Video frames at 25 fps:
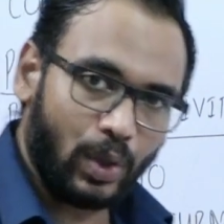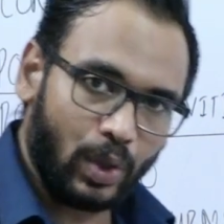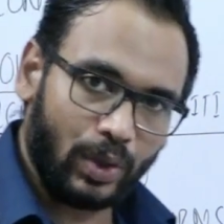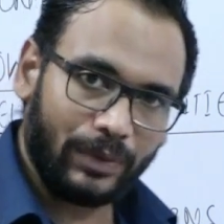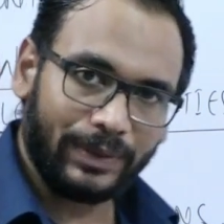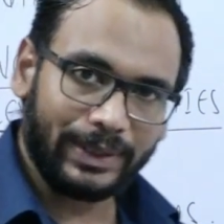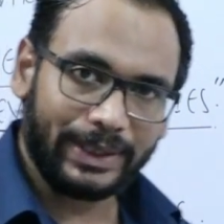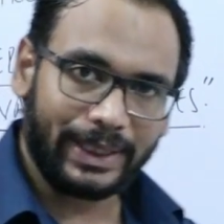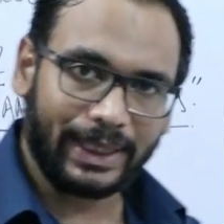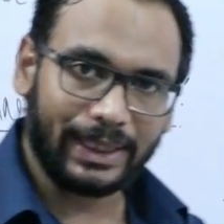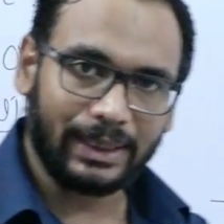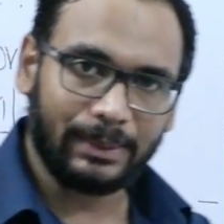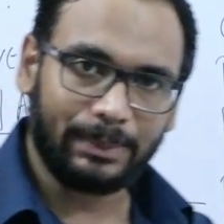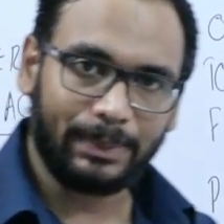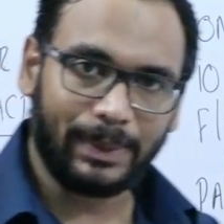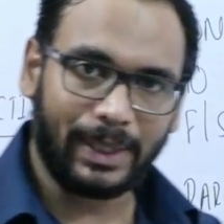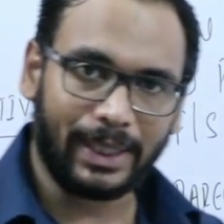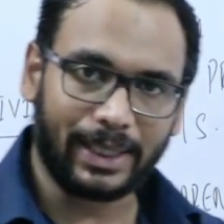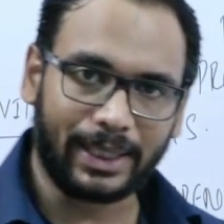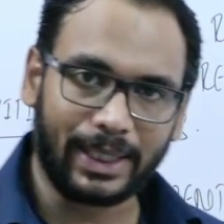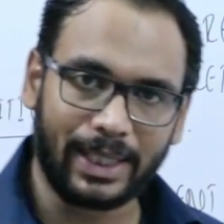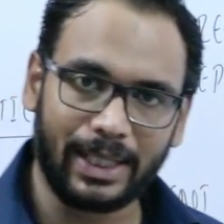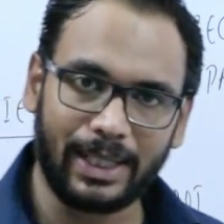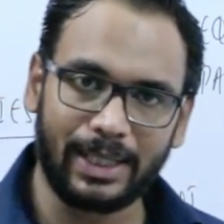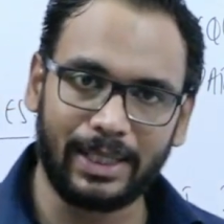over the other
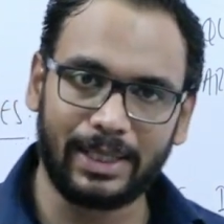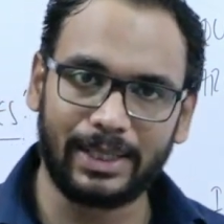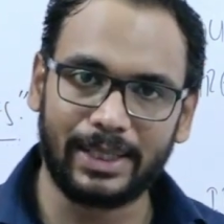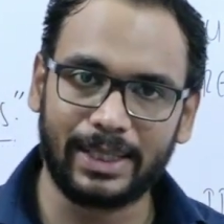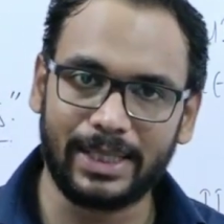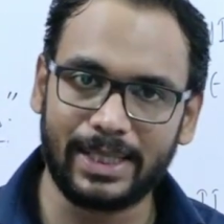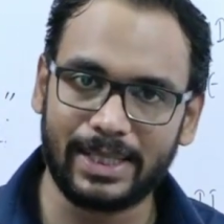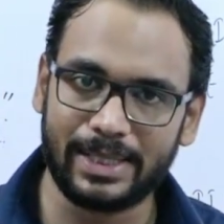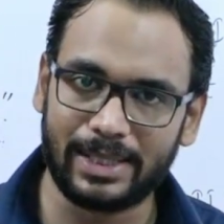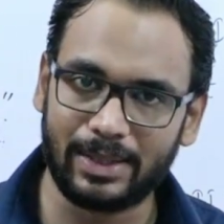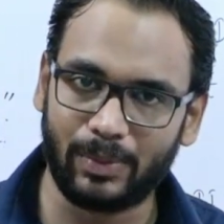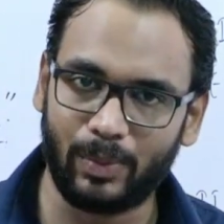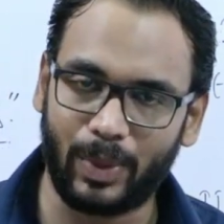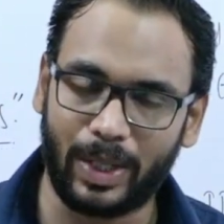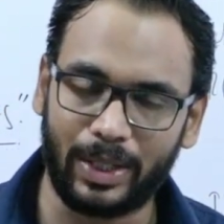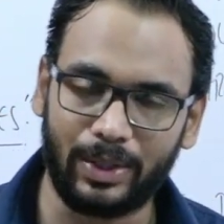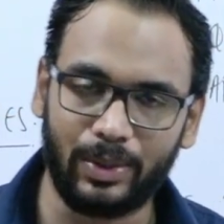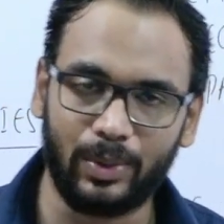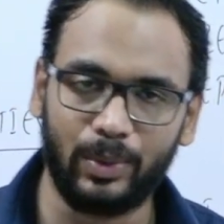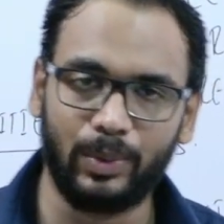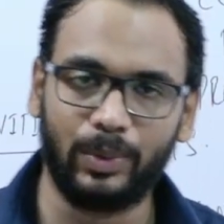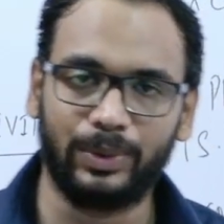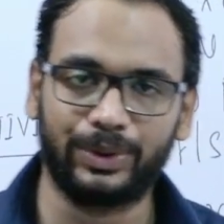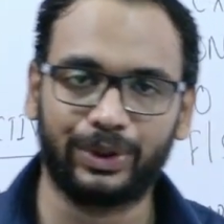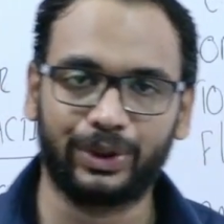party is the one
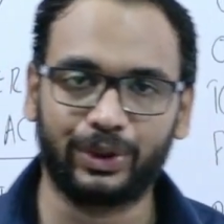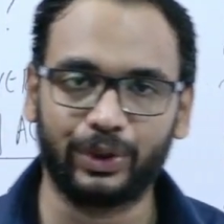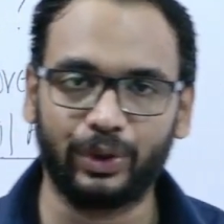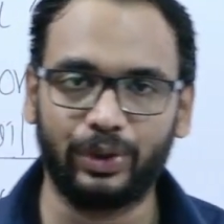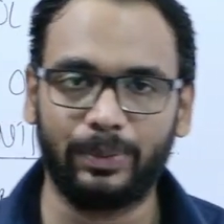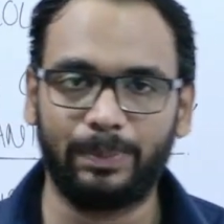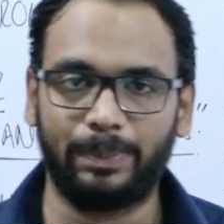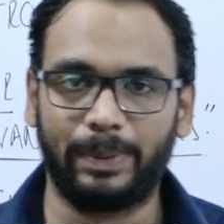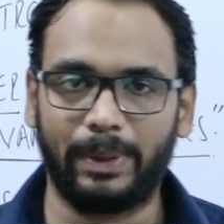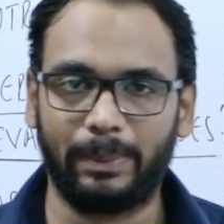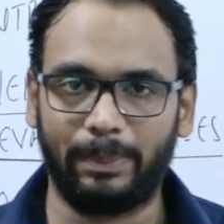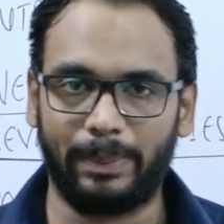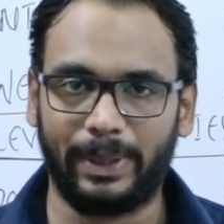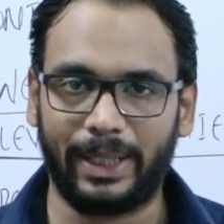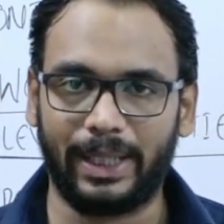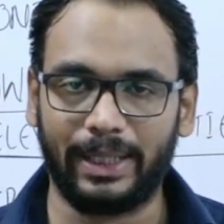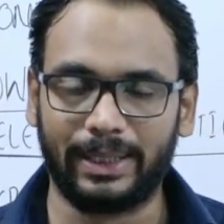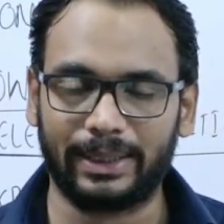who should prepare